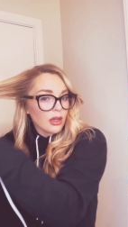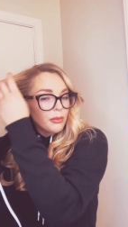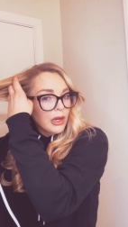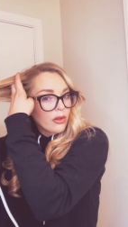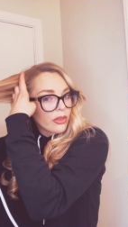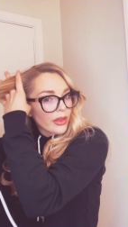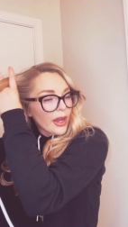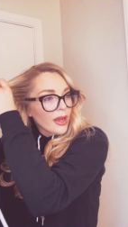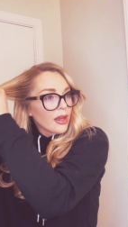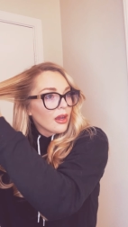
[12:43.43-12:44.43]
about
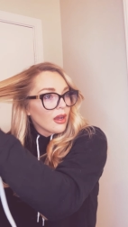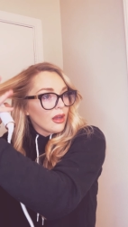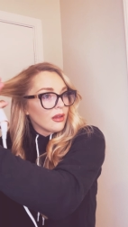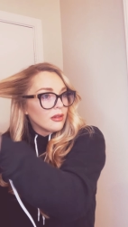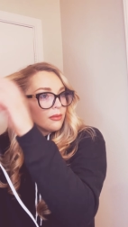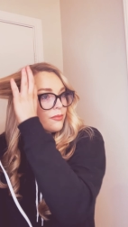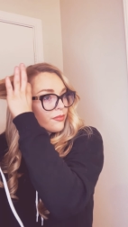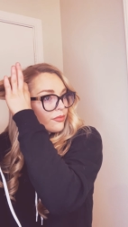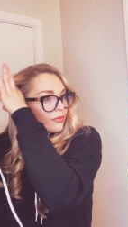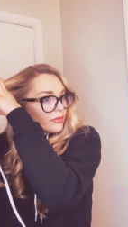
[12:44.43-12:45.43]
that,
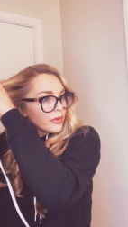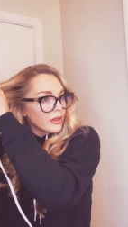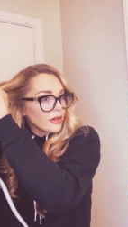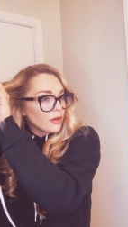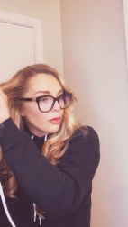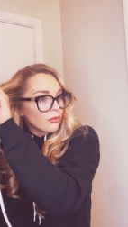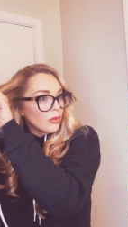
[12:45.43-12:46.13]
you're